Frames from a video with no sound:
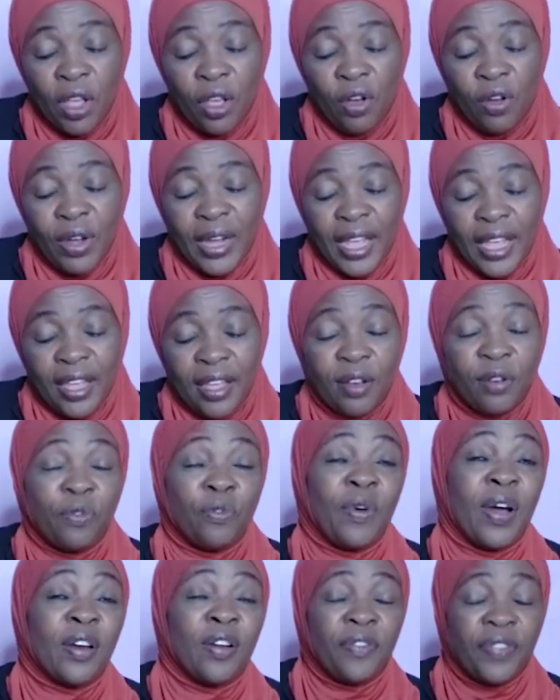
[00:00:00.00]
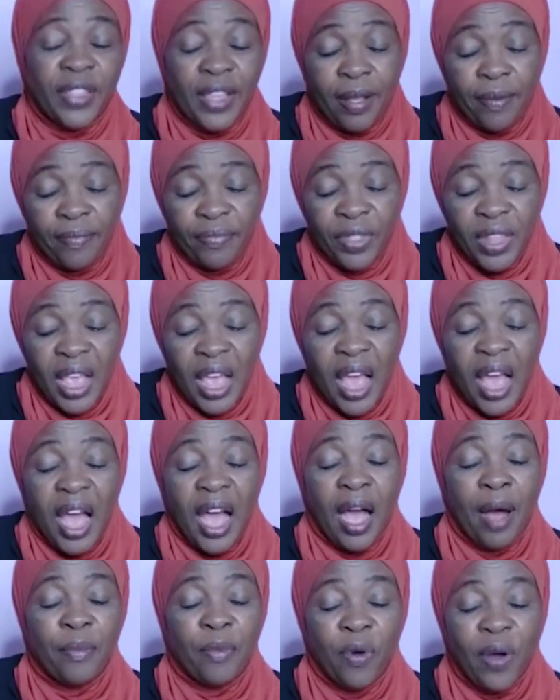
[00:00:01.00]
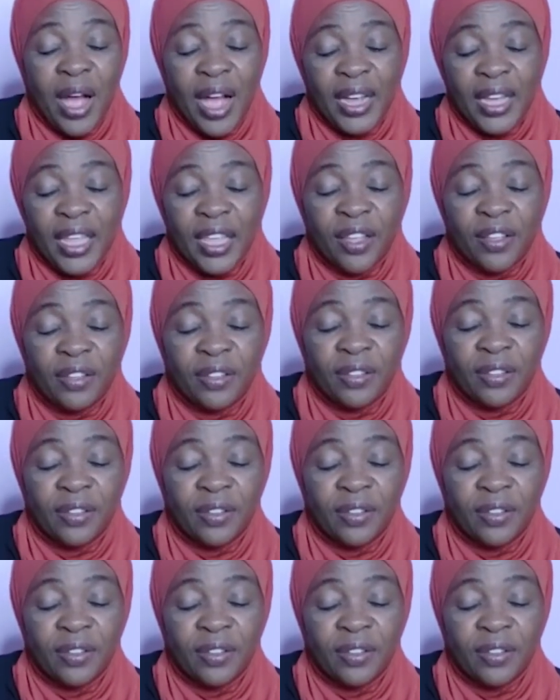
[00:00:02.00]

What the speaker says: Okay, One of them, I'm working.